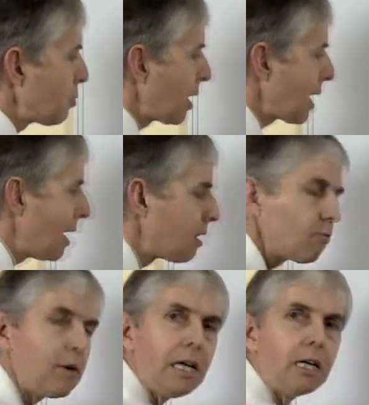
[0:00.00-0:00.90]
We can't
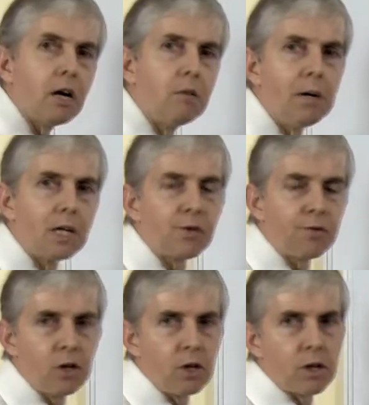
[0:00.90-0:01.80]
really go much
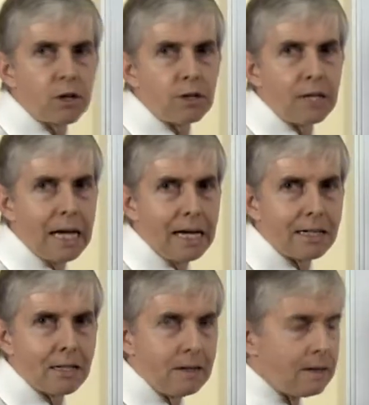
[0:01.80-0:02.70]
further than that.